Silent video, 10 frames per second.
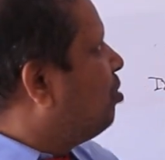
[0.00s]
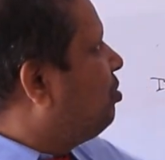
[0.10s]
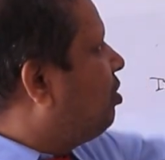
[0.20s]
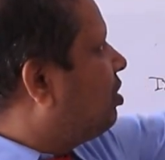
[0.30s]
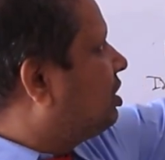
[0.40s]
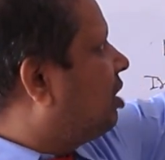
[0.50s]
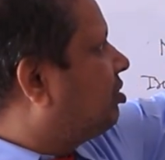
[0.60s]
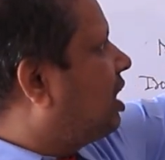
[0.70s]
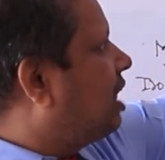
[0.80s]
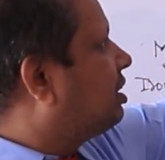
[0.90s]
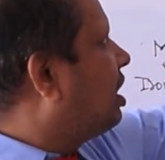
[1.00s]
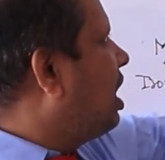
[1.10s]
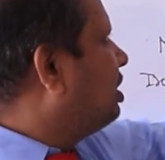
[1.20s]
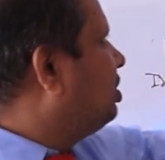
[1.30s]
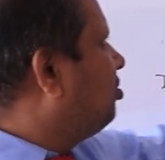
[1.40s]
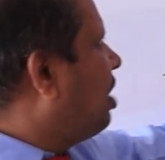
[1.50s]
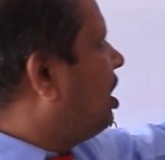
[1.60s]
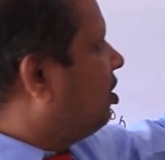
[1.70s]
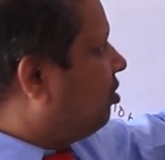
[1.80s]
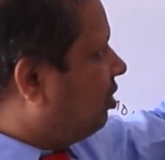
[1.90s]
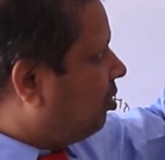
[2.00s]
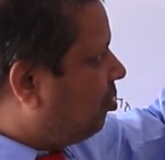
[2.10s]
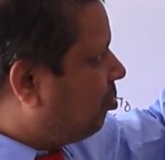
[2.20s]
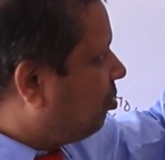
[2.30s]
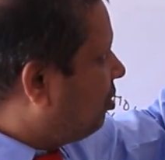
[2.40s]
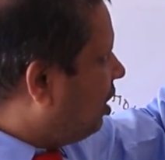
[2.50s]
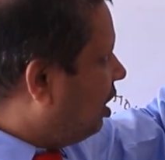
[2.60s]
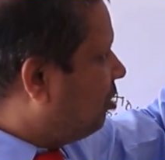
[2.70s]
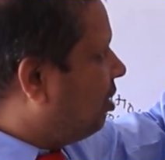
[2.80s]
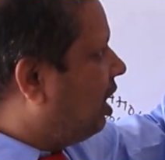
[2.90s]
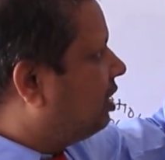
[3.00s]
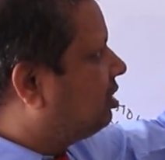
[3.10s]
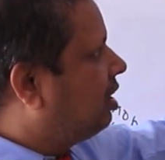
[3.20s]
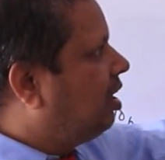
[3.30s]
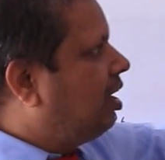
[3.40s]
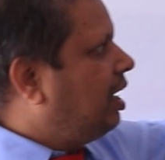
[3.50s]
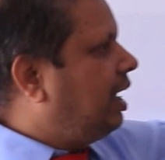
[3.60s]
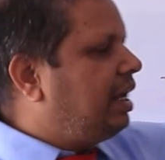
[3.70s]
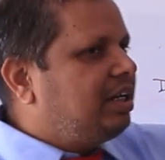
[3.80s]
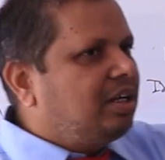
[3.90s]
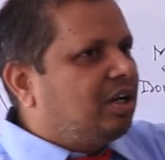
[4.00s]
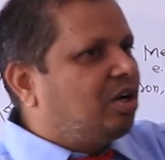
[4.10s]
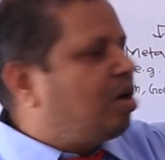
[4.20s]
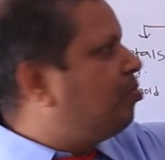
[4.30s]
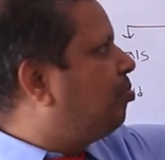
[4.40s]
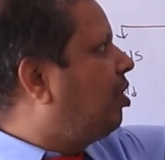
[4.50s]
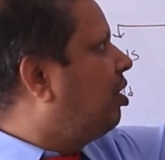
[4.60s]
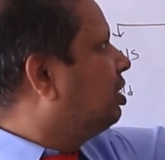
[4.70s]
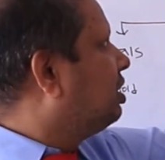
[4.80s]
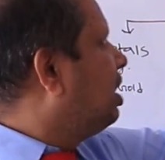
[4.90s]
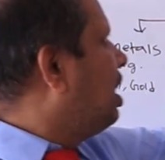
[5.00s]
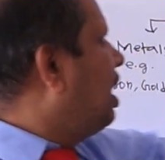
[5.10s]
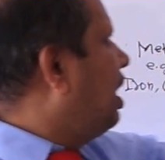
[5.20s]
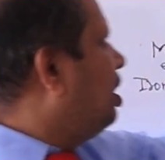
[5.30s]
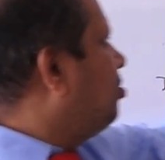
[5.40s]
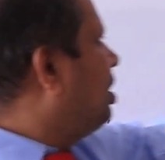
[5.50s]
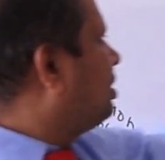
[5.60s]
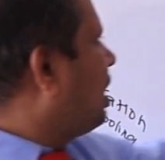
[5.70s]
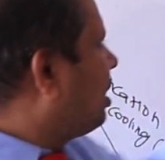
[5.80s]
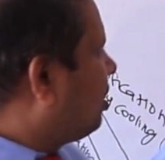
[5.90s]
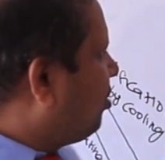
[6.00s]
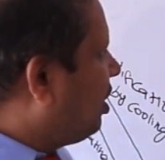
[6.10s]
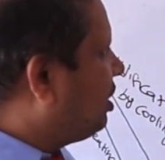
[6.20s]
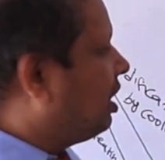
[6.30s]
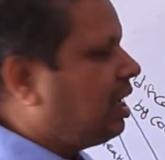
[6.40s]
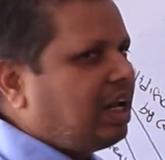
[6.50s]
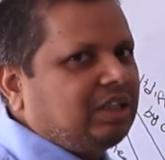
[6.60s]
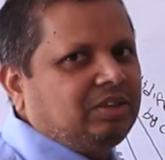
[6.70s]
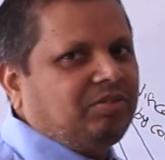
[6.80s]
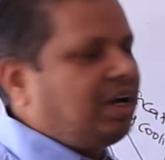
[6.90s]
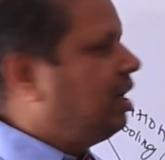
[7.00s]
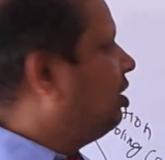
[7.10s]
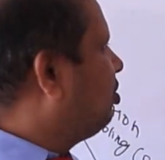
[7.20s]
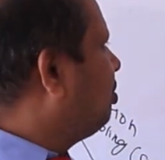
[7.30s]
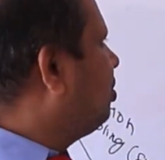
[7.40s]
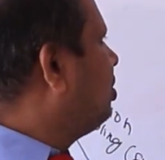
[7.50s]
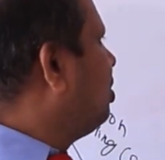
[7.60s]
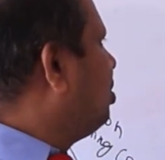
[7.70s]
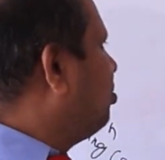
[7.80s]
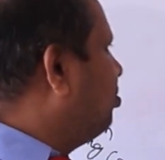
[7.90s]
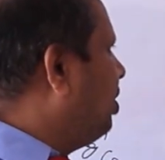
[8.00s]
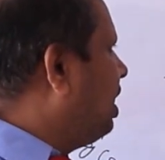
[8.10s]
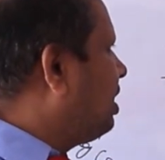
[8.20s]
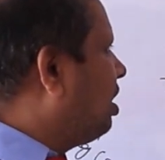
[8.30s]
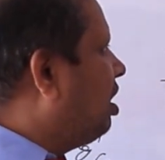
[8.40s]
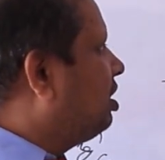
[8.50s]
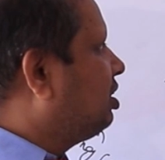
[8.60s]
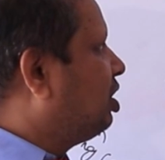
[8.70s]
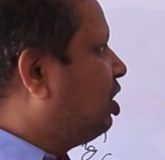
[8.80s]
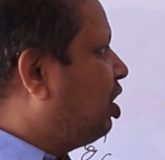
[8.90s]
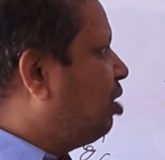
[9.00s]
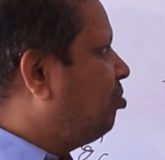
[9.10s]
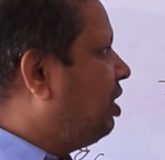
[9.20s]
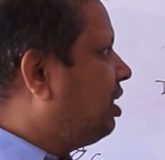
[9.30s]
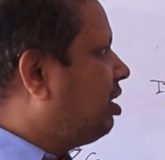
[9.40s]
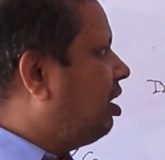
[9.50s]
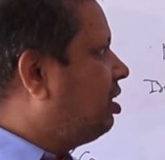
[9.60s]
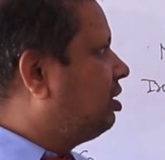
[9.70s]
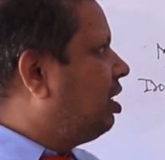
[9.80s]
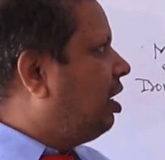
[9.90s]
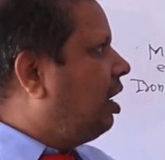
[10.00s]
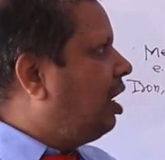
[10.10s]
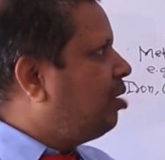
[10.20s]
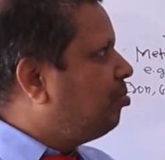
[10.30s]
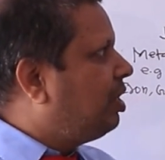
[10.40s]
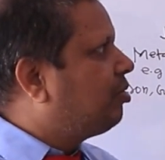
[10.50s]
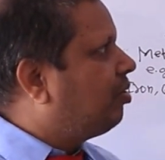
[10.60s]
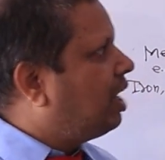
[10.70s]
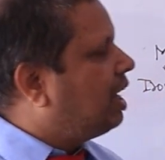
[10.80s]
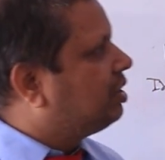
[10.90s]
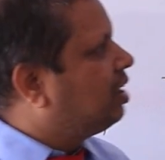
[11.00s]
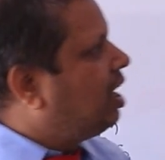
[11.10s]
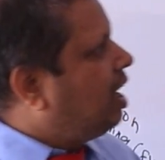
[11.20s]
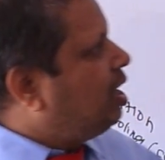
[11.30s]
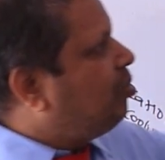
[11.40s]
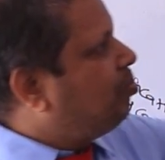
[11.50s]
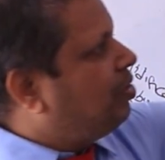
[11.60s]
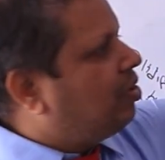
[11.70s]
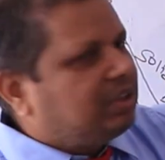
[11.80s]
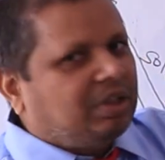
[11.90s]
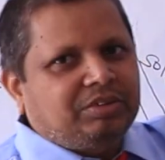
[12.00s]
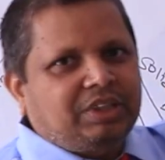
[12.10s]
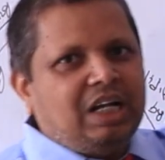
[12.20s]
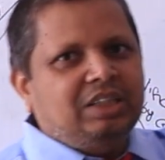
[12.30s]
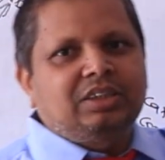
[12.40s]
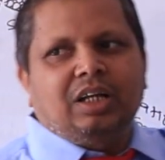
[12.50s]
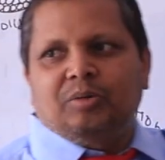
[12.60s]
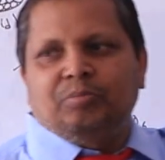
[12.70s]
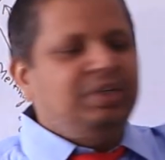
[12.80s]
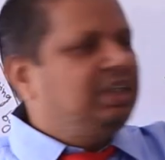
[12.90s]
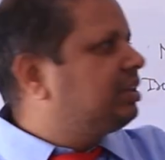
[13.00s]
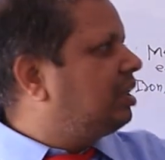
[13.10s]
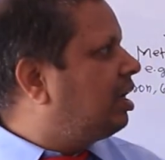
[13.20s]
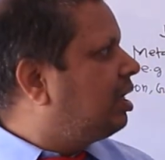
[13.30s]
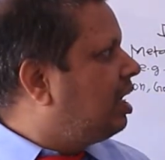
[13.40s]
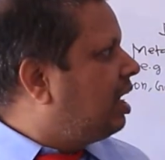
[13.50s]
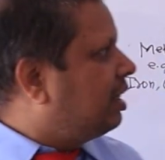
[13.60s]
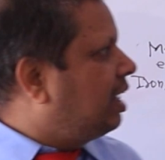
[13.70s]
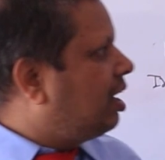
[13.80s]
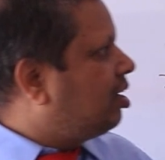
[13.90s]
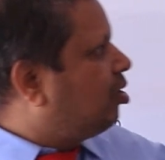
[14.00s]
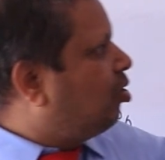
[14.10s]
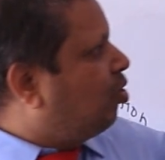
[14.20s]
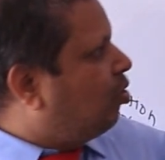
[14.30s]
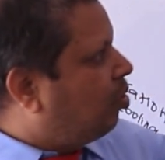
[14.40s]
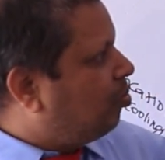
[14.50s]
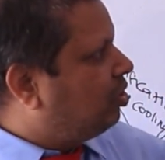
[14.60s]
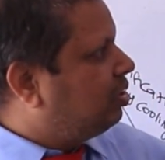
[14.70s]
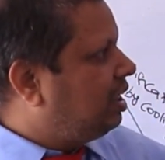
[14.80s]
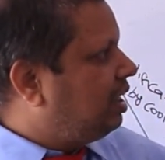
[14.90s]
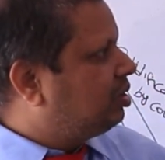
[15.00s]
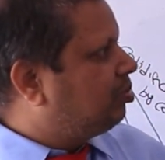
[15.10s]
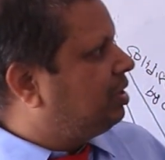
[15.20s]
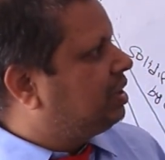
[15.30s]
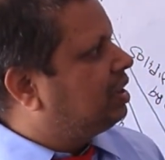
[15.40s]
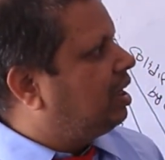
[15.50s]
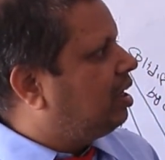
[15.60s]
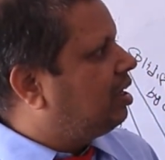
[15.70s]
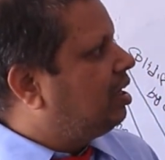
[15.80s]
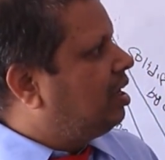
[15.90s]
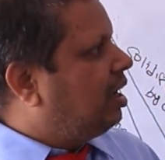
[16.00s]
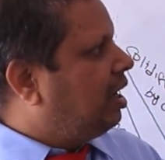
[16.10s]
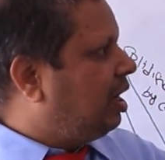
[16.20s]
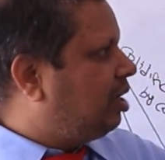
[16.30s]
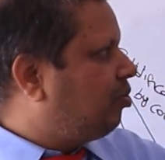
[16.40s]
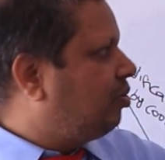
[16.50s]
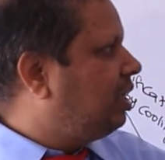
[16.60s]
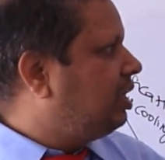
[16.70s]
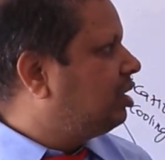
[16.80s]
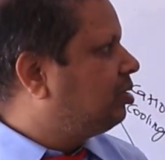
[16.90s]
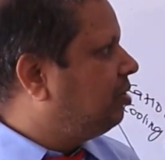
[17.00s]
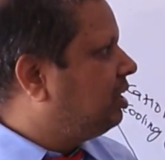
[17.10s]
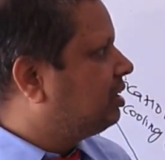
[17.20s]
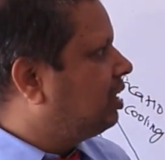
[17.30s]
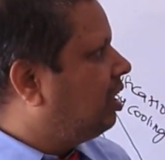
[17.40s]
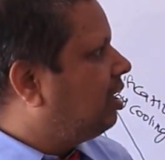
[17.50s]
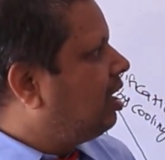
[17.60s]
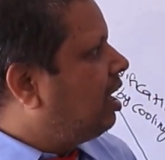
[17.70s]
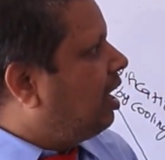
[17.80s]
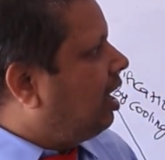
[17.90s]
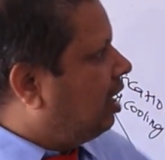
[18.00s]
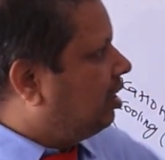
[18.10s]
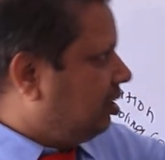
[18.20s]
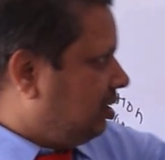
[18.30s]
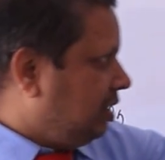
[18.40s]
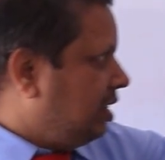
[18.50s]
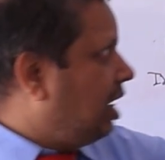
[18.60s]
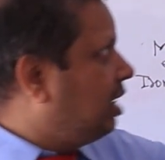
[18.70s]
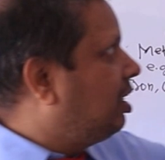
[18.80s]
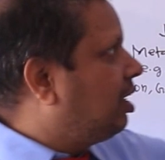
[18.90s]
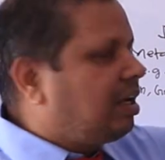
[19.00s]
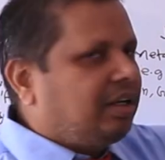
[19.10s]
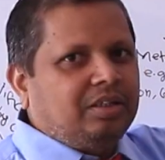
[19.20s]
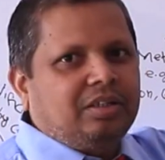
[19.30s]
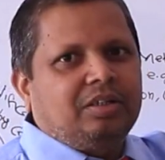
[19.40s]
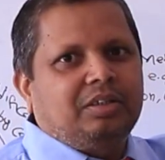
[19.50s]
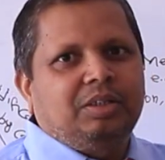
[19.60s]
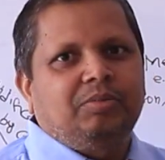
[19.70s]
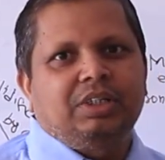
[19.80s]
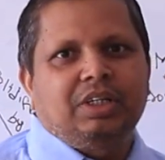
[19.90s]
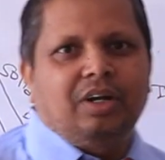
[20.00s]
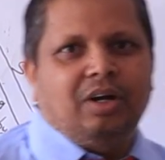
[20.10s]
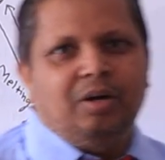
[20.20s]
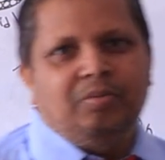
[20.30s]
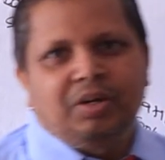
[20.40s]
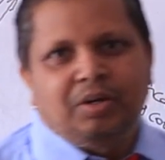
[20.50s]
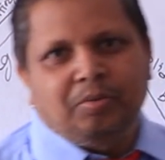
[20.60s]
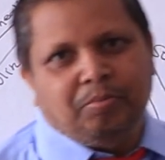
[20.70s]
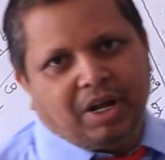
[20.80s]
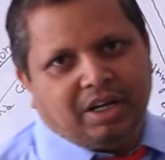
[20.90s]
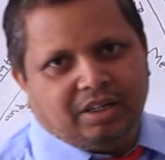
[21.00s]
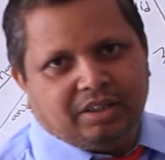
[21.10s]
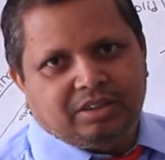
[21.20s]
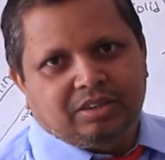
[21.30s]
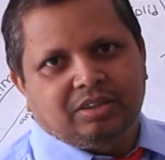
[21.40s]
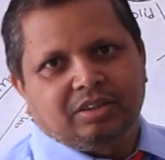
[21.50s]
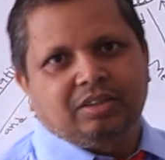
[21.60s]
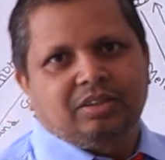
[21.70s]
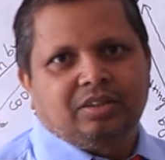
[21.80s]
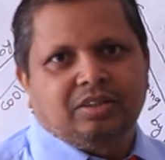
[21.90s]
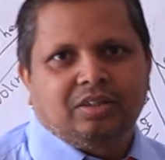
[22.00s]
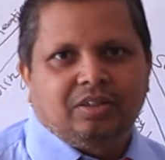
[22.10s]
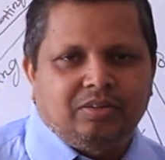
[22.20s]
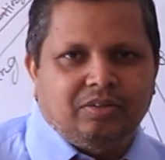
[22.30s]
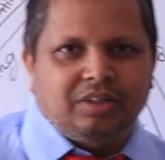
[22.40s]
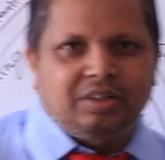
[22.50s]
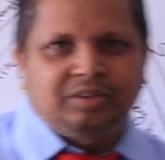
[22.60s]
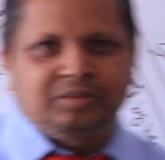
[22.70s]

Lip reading: Pure substance classify into elements and compounds. Elements are further classified into metals, non-metals and metalloids. Impure substance are mixer, then homogeneous mixture, heterogeneous mixture, and these are the division of matters. Okay.